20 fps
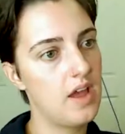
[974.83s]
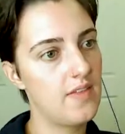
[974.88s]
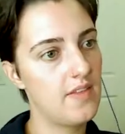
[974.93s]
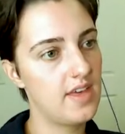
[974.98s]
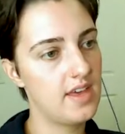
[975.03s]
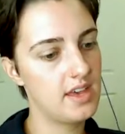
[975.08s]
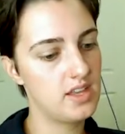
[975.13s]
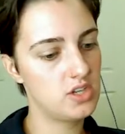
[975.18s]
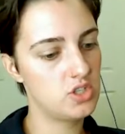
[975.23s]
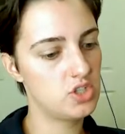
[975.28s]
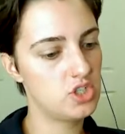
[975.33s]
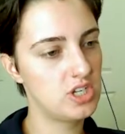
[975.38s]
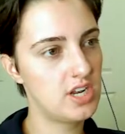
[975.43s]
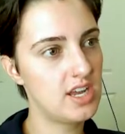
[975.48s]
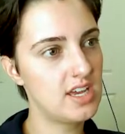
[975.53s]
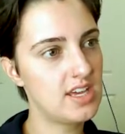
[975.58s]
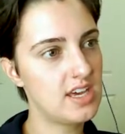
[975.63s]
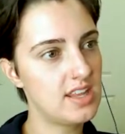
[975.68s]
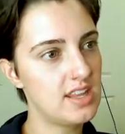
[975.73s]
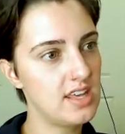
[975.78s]
then should
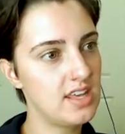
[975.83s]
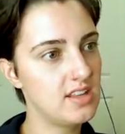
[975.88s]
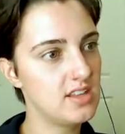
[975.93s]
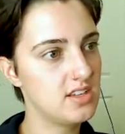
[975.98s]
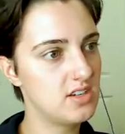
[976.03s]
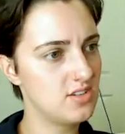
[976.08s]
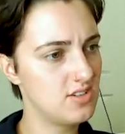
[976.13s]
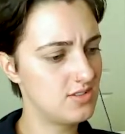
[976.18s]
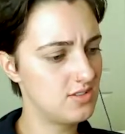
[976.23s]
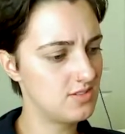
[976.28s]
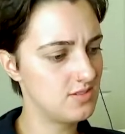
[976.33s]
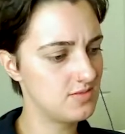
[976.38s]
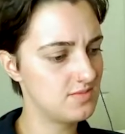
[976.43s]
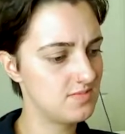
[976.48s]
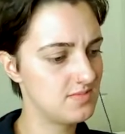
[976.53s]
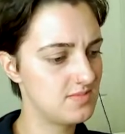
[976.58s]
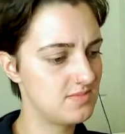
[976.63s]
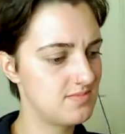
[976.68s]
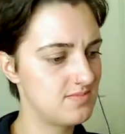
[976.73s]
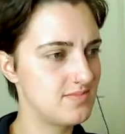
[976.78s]
I get like a little
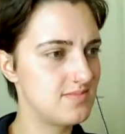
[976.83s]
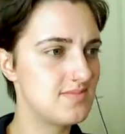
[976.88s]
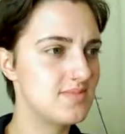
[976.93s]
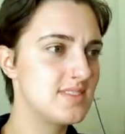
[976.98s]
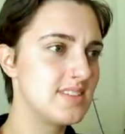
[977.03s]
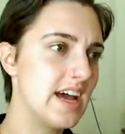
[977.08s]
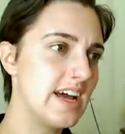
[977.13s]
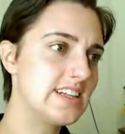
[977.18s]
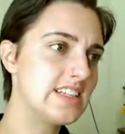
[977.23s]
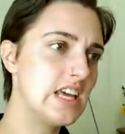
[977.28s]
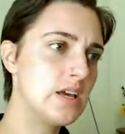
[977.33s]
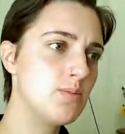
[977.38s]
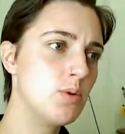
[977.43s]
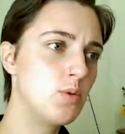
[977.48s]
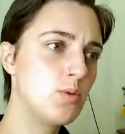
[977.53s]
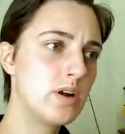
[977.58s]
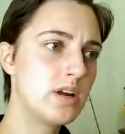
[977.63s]
side table right